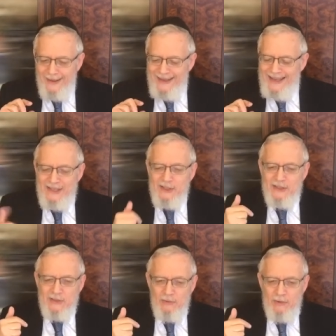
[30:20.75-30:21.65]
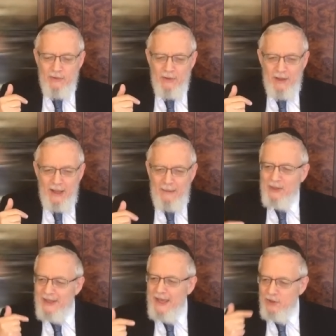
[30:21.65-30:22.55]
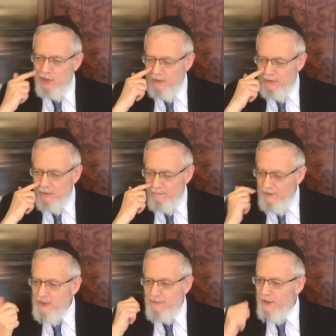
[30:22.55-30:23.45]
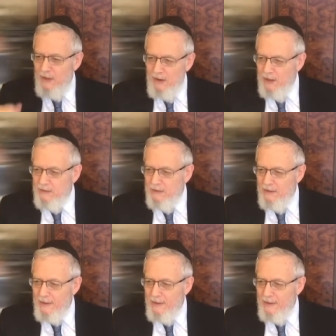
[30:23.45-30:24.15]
his obligation vis-a-vis God